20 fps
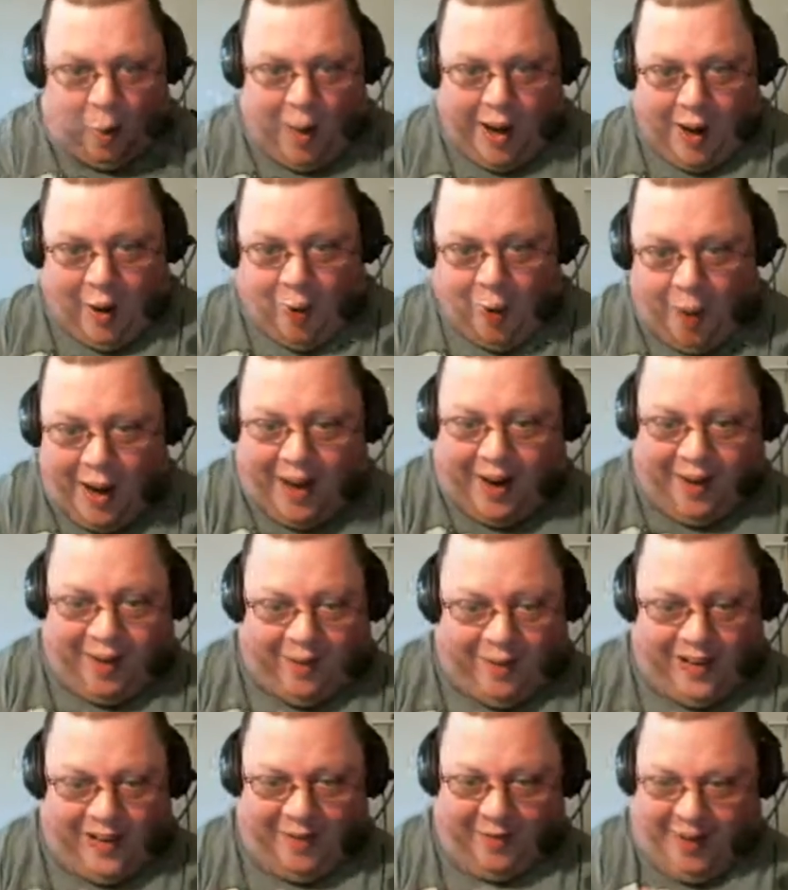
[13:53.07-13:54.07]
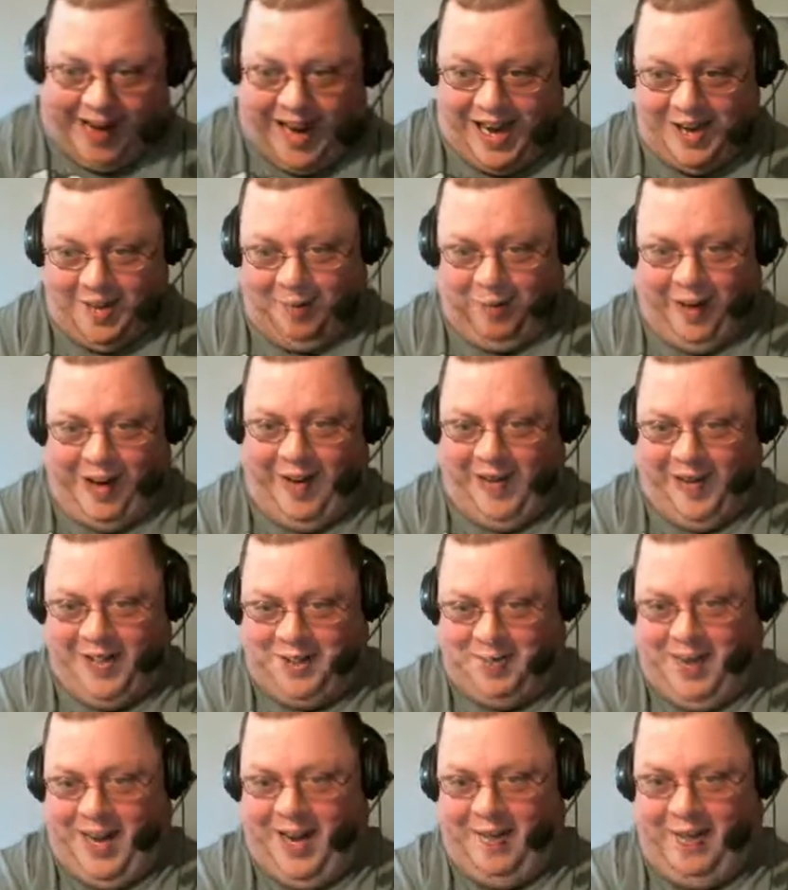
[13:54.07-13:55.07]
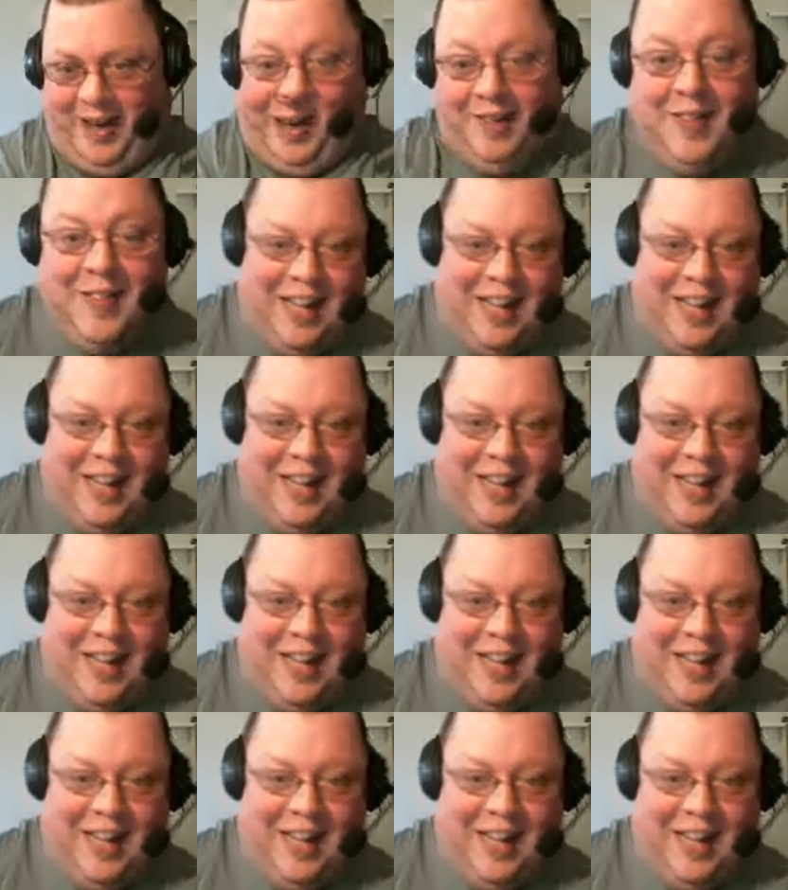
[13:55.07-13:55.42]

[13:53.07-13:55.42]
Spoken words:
with the random realness, baby.